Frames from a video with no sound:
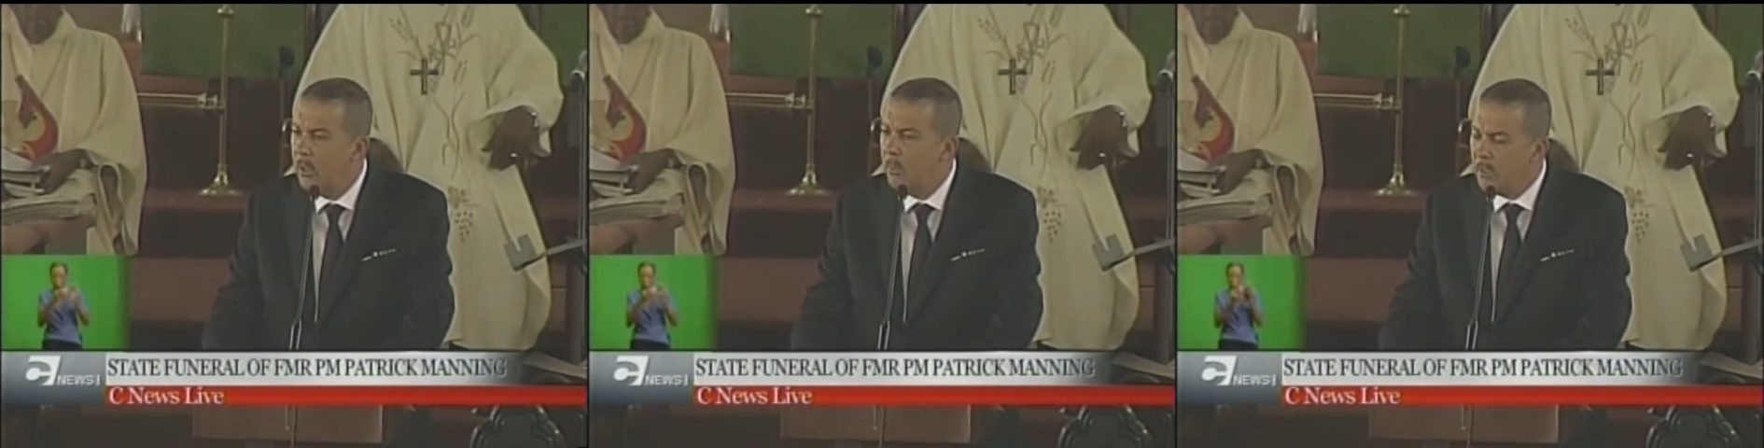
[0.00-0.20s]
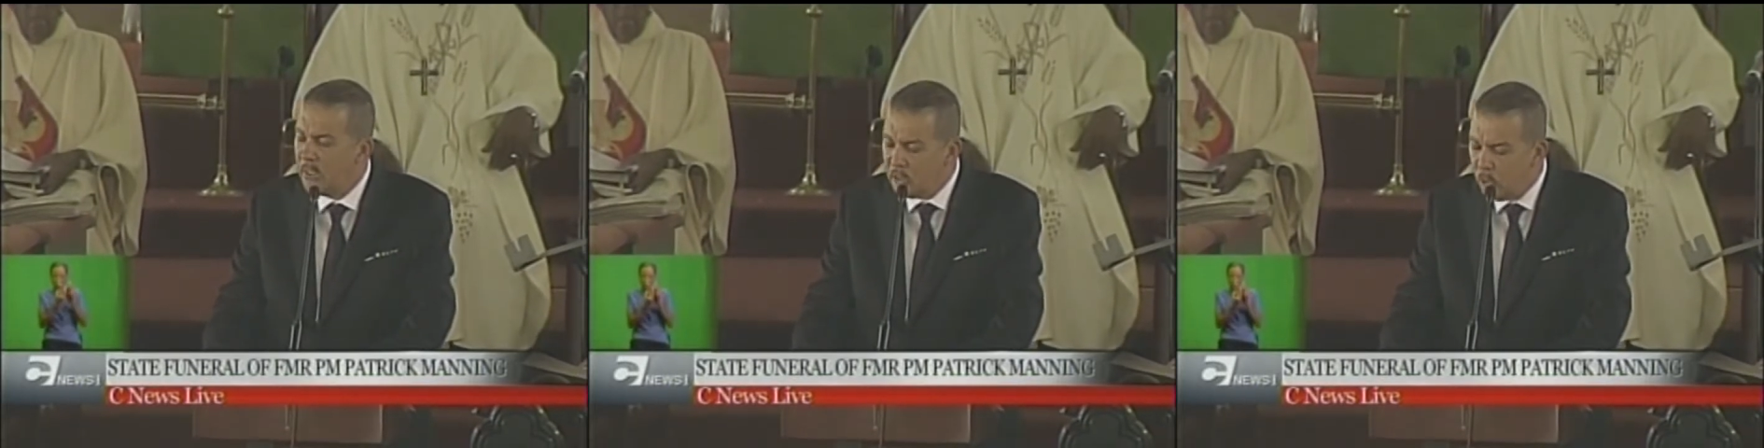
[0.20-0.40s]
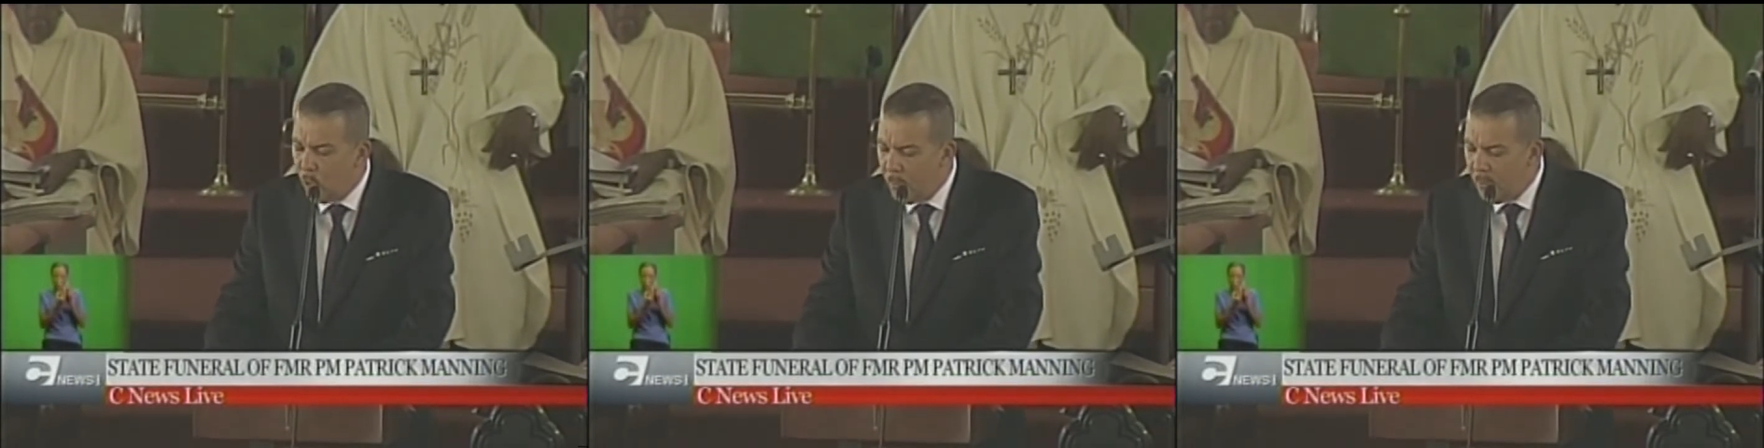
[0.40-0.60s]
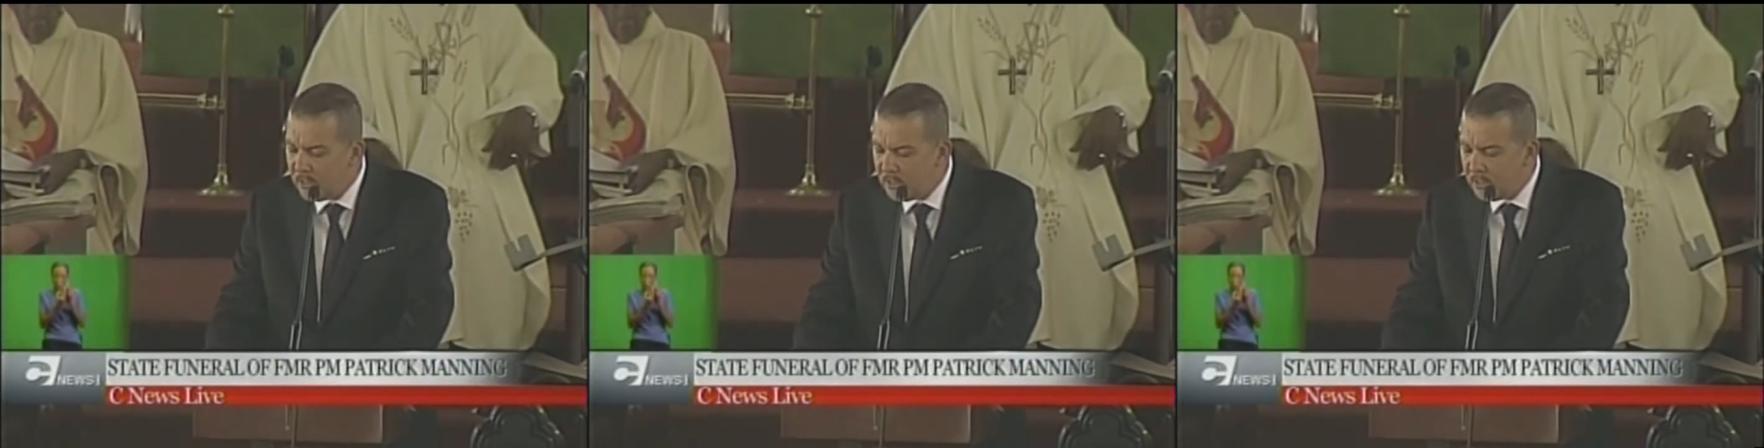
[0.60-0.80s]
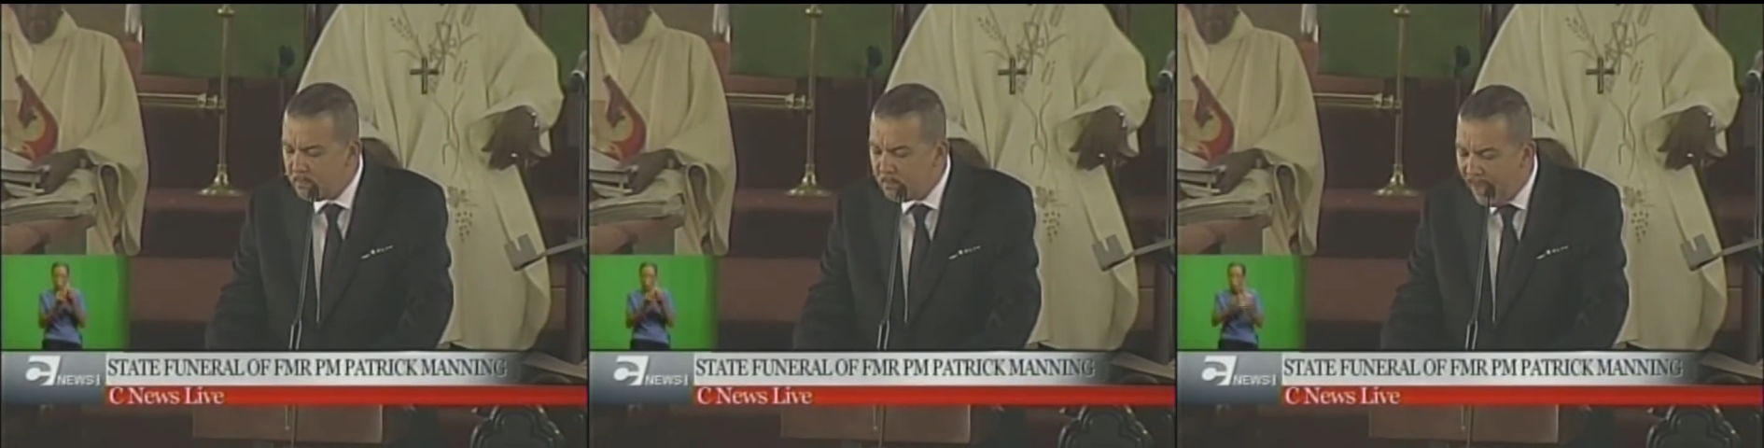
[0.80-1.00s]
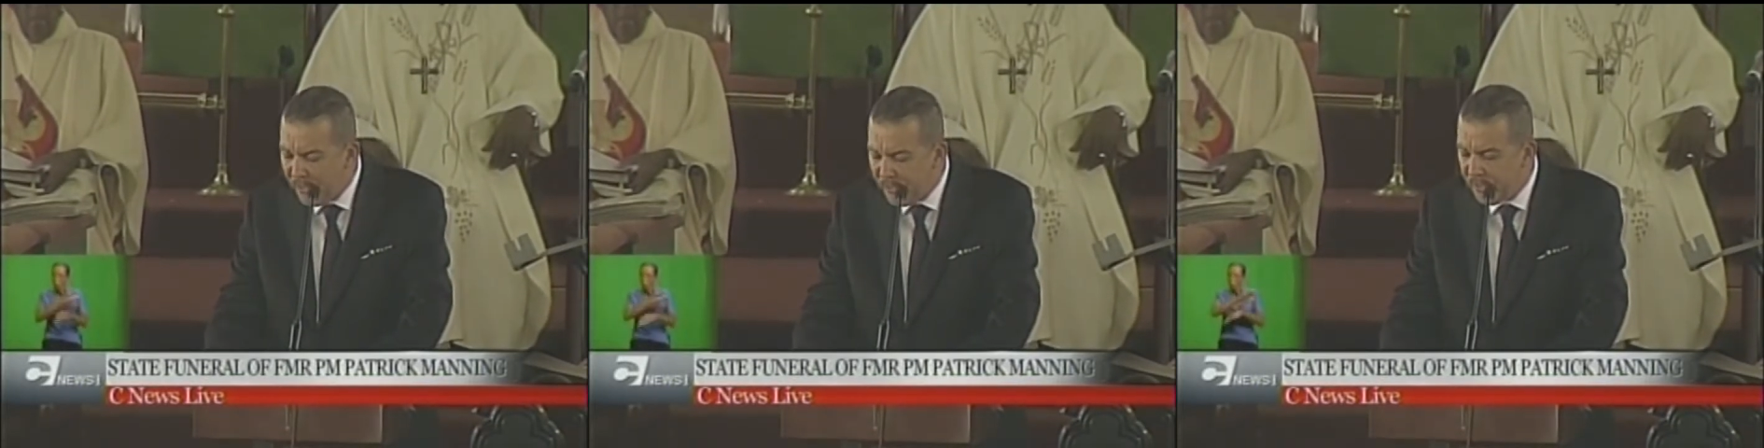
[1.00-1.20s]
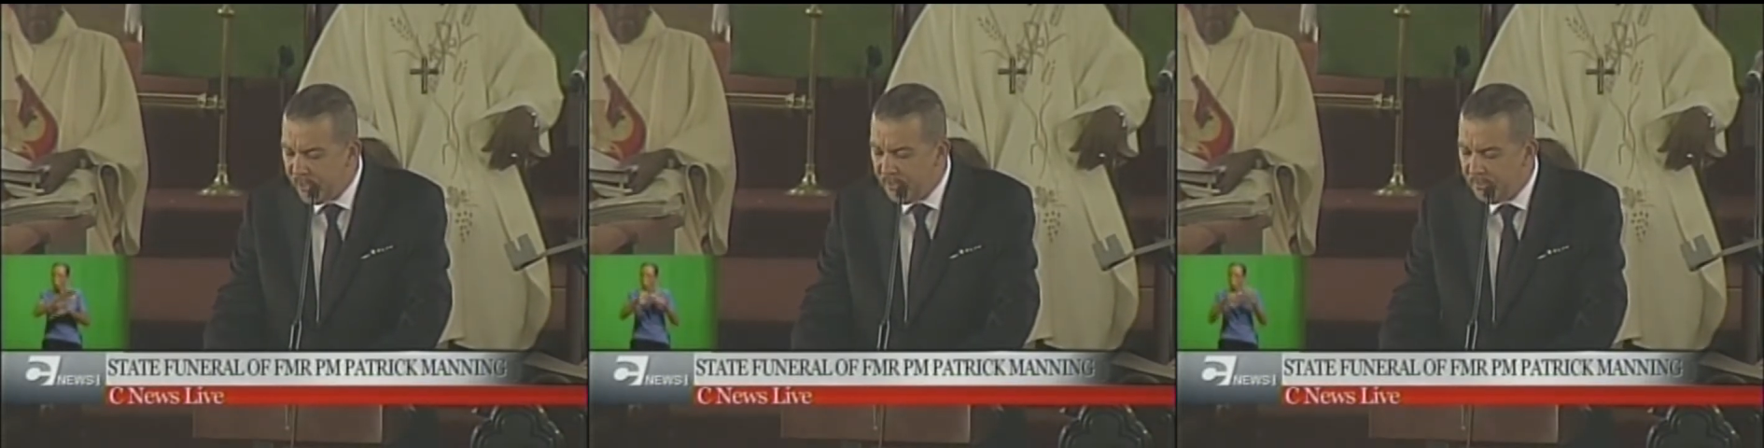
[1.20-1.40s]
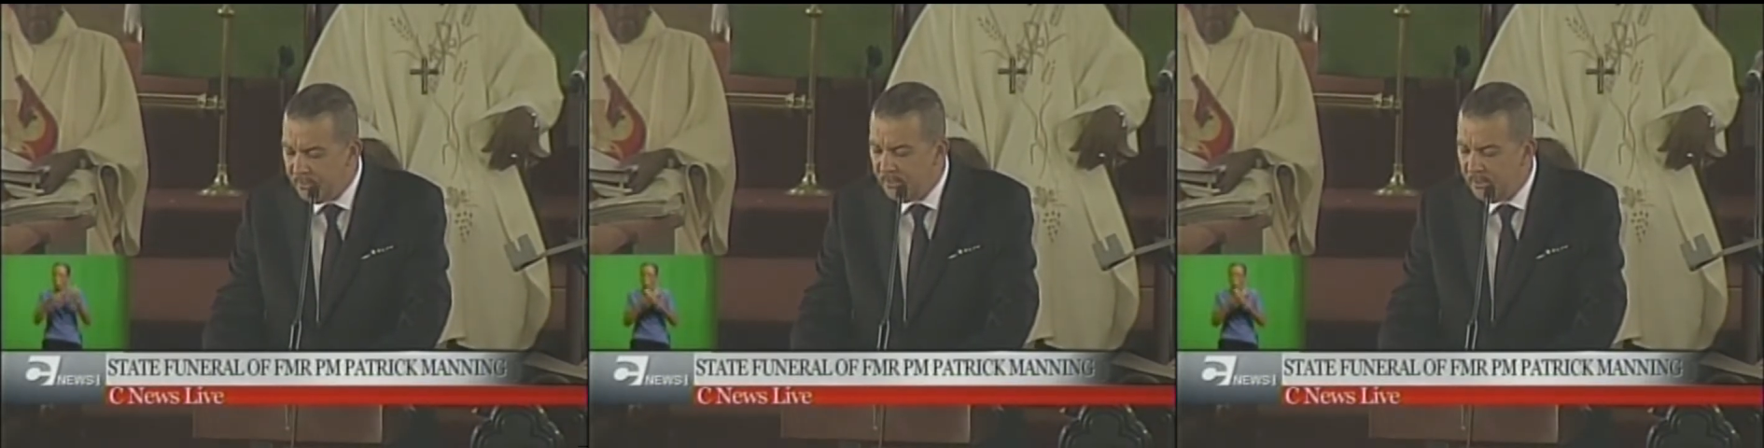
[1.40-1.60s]
with so much
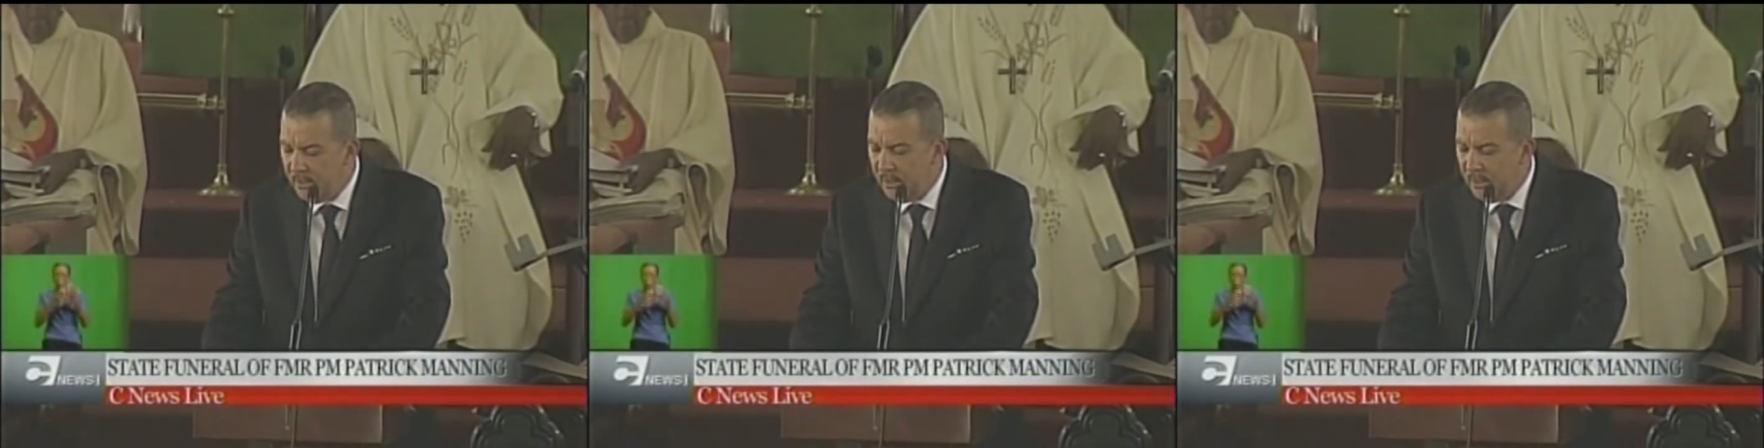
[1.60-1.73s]
passion